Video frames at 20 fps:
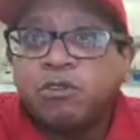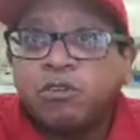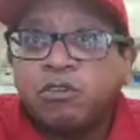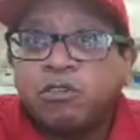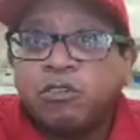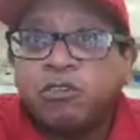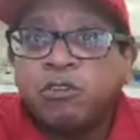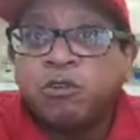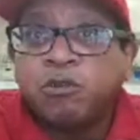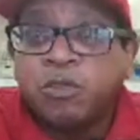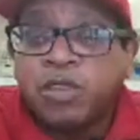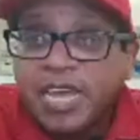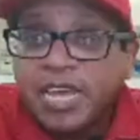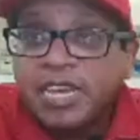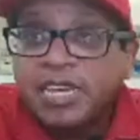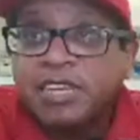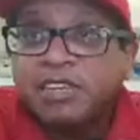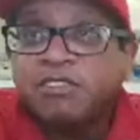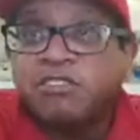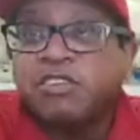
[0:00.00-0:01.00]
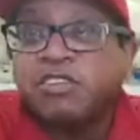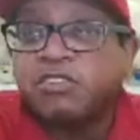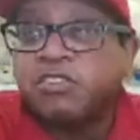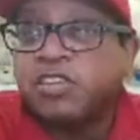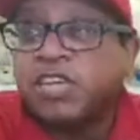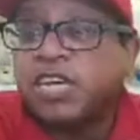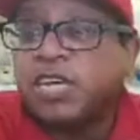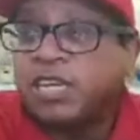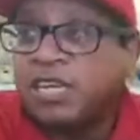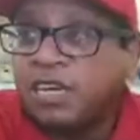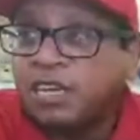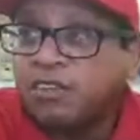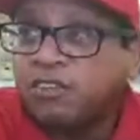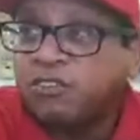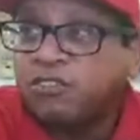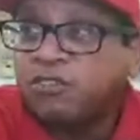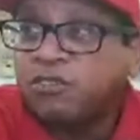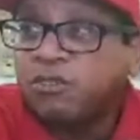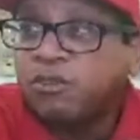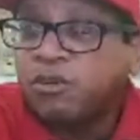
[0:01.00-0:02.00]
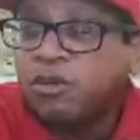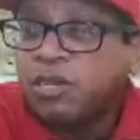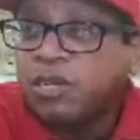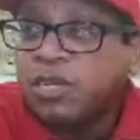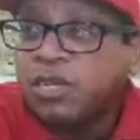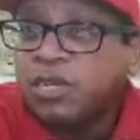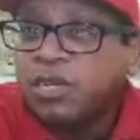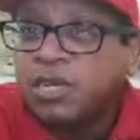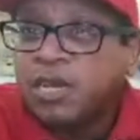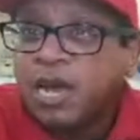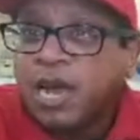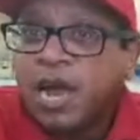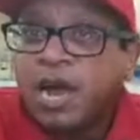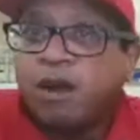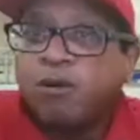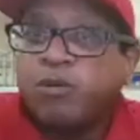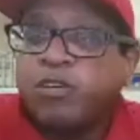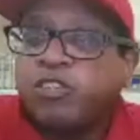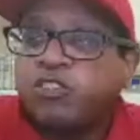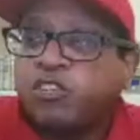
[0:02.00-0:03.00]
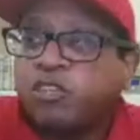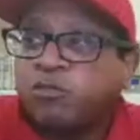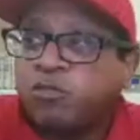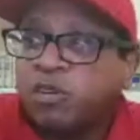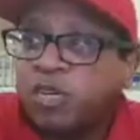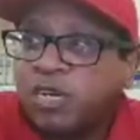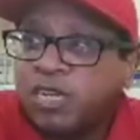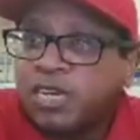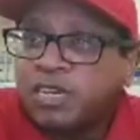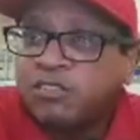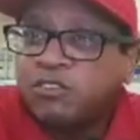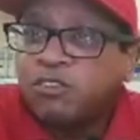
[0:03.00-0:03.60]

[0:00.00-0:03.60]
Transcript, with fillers: do they get to tell us how we should relate